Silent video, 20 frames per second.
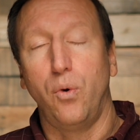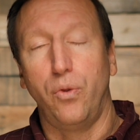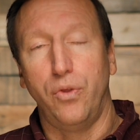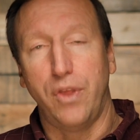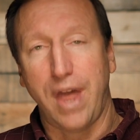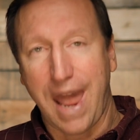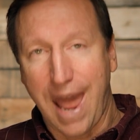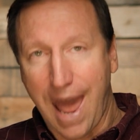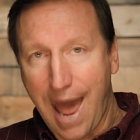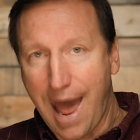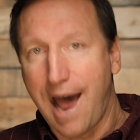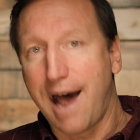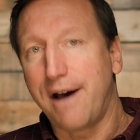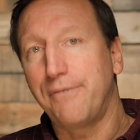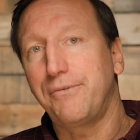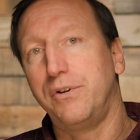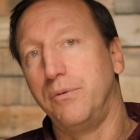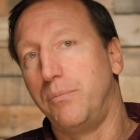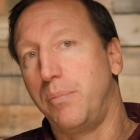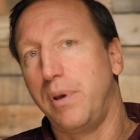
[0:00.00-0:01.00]
They
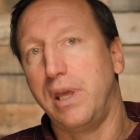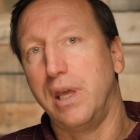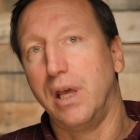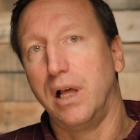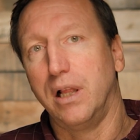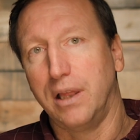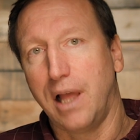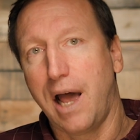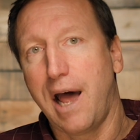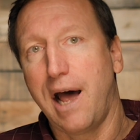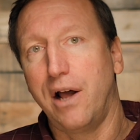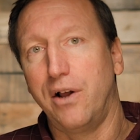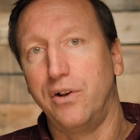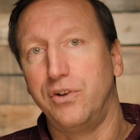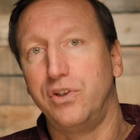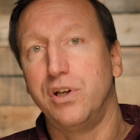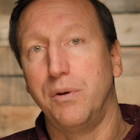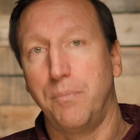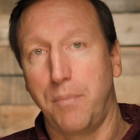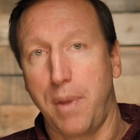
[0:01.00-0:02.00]
have to be
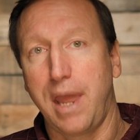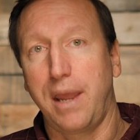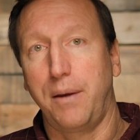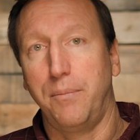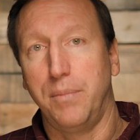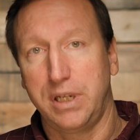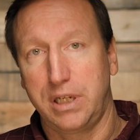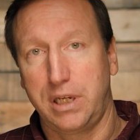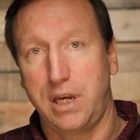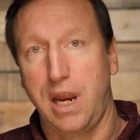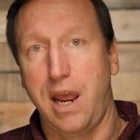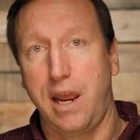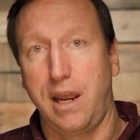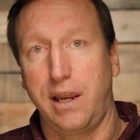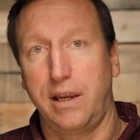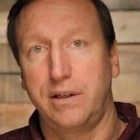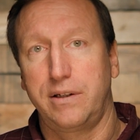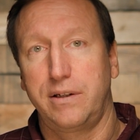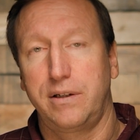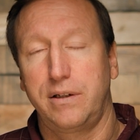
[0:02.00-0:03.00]
allowed to make
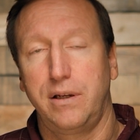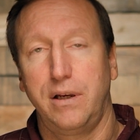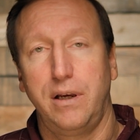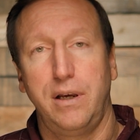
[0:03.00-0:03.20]
mistakes.